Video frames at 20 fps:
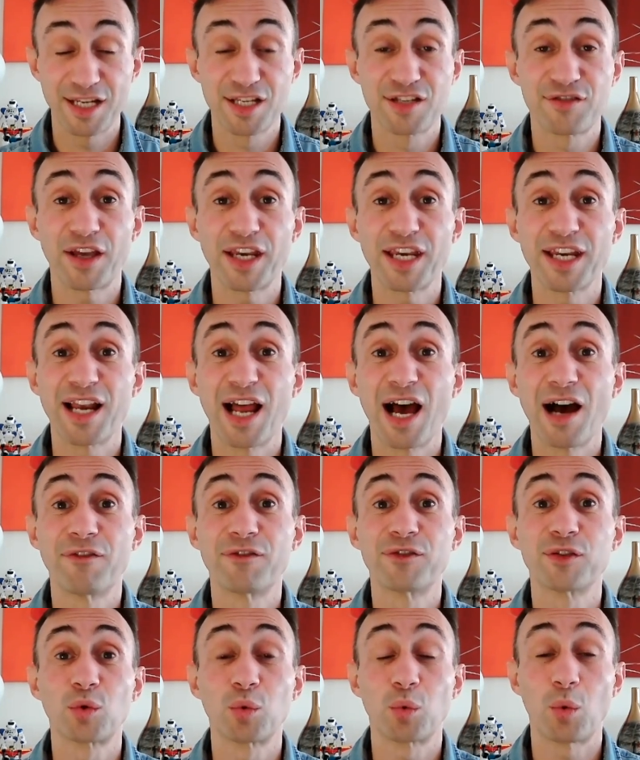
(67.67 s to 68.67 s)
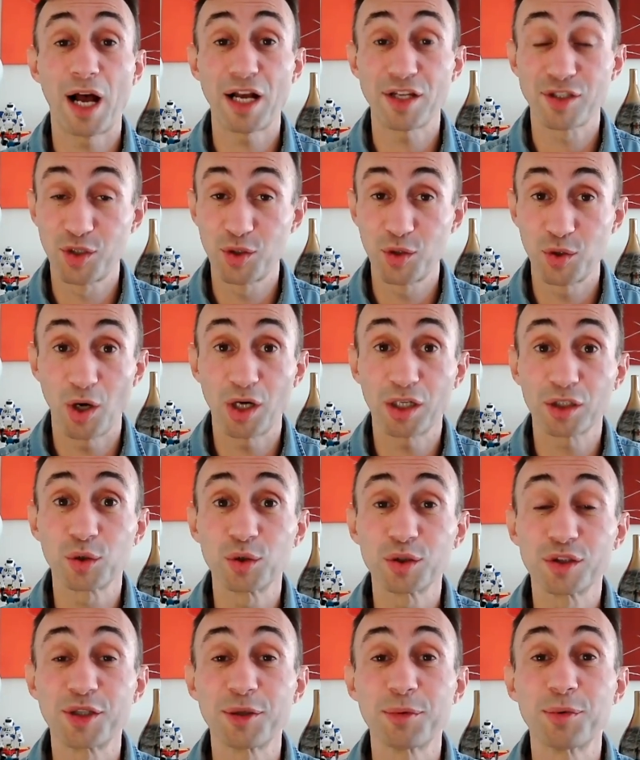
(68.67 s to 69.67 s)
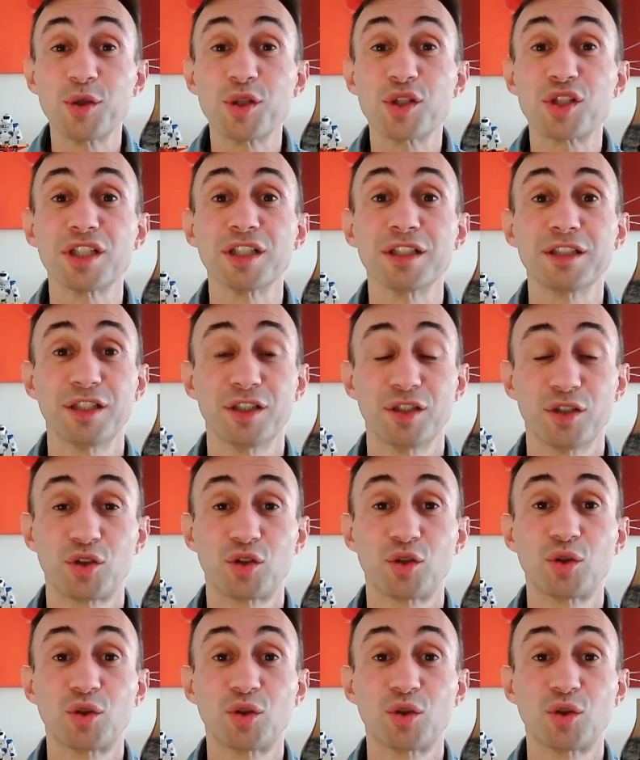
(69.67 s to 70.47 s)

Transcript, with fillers: it's fair enough to ask your contribution